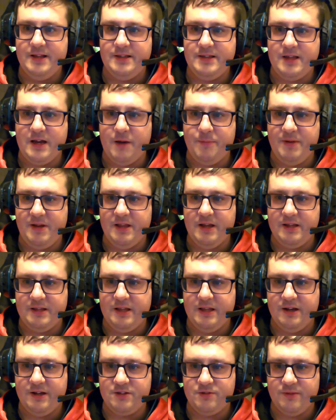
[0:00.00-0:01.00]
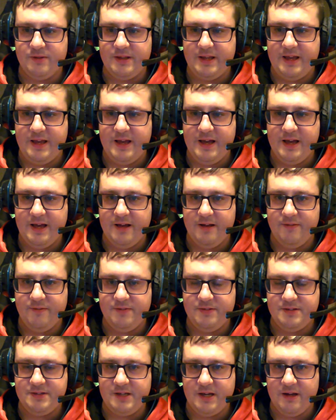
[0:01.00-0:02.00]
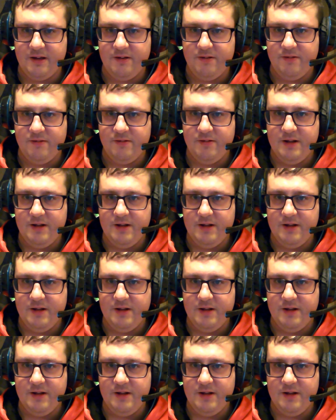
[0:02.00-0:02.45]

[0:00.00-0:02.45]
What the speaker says: That'll be like the last one they have. So,